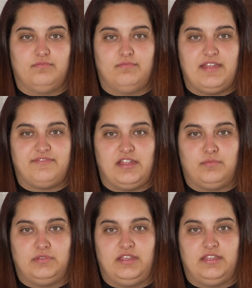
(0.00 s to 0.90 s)
my
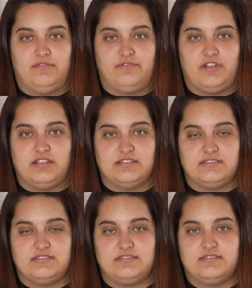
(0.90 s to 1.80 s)
family and
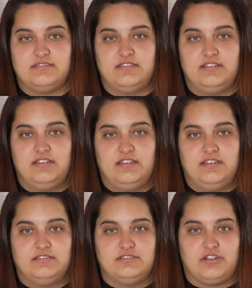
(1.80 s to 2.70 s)
friends
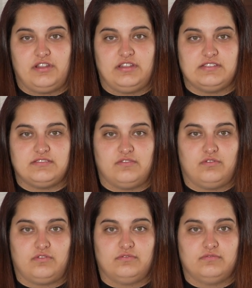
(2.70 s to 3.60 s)
during this whole